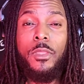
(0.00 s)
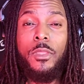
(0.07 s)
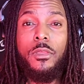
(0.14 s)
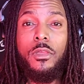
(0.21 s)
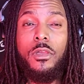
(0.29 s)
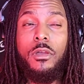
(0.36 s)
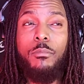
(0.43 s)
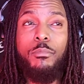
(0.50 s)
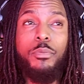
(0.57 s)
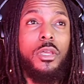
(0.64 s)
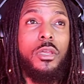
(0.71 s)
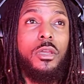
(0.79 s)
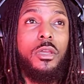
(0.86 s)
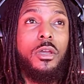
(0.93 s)
But
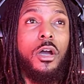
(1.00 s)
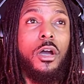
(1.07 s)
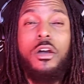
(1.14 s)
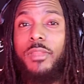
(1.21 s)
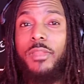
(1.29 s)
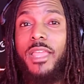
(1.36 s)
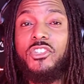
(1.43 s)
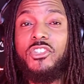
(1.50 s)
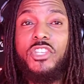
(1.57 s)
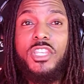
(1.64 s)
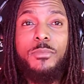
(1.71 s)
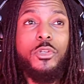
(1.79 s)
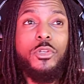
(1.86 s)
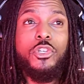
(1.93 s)
all black sheep
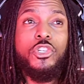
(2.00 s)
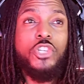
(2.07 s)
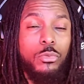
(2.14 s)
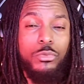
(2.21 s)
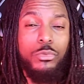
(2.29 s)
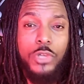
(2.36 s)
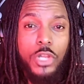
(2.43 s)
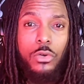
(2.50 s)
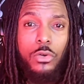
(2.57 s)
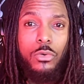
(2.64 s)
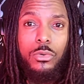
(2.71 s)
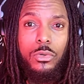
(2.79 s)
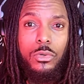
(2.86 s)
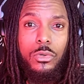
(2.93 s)
don't know
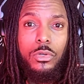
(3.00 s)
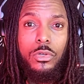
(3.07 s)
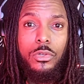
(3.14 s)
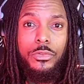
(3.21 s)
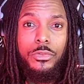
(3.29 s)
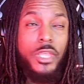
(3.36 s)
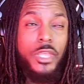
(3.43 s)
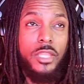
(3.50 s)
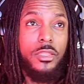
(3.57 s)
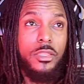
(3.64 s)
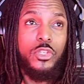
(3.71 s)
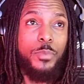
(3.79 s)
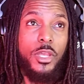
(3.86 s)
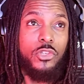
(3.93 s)
that they're
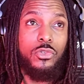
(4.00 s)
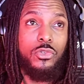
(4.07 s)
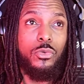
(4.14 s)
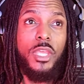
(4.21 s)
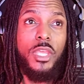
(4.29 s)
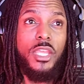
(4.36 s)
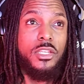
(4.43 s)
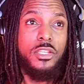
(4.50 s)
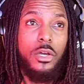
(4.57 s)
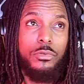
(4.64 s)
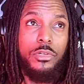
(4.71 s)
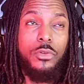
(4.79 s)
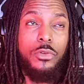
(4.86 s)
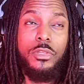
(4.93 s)
special. They don't
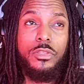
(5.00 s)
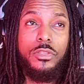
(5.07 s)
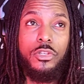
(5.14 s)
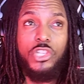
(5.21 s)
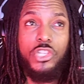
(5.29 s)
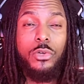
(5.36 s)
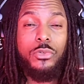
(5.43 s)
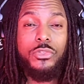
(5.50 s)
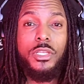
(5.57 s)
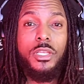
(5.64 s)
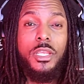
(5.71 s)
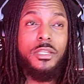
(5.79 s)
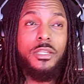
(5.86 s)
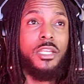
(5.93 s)
know that they're chosen.
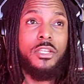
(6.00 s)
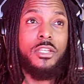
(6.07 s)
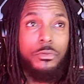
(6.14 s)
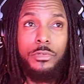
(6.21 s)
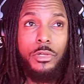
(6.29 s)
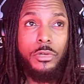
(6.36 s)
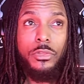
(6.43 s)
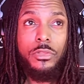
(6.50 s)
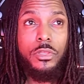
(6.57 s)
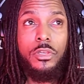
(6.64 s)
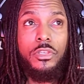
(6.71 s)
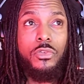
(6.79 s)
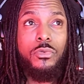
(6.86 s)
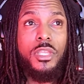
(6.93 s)
They don't know that they're
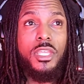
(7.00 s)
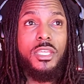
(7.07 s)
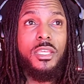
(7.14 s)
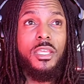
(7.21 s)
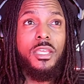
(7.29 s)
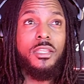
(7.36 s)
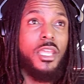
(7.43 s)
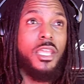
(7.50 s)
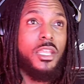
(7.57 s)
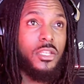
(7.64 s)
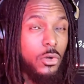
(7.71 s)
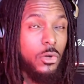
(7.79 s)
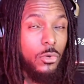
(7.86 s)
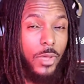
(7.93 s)
unique. They
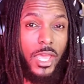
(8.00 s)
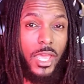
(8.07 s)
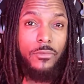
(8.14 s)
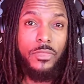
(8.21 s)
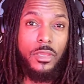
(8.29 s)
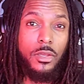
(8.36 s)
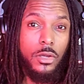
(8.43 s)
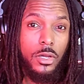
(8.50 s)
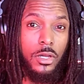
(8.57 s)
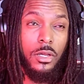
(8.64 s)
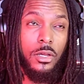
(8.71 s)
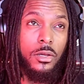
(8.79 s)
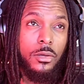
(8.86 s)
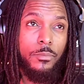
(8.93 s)
don't have
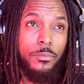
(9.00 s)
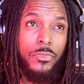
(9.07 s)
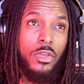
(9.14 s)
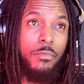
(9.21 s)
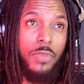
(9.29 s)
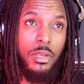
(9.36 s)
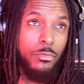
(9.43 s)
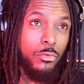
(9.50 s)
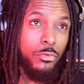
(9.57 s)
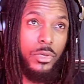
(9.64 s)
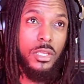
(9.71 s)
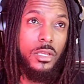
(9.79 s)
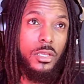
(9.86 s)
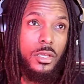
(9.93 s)
their
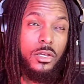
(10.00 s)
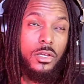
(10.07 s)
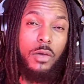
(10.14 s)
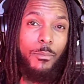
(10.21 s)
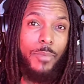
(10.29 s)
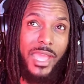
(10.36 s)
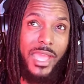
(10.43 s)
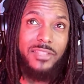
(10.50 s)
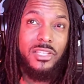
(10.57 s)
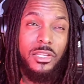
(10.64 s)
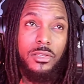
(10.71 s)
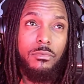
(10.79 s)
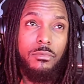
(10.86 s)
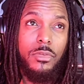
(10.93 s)
memory come back to
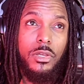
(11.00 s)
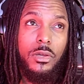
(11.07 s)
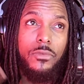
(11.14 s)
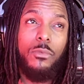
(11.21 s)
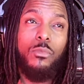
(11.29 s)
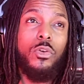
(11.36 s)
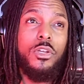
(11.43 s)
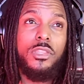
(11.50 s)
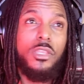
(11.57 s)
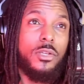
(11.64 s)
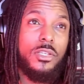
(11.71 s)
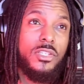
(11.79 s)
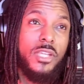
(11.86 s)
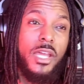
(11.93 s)
them from what their
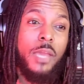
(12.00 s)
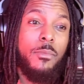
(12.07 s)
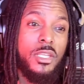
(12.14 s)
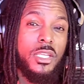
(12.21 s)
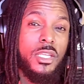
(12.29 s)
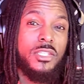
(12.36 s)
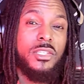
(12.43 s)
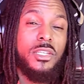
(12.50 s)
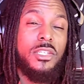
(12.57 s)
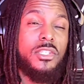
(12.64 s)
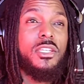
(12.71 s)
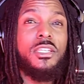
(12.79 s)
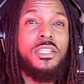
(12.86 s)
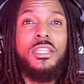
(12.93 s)
assignment is. This
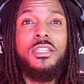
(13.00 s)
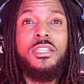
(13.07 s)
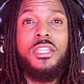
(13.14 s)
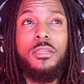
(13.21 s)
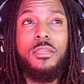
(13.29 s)
shit get deep.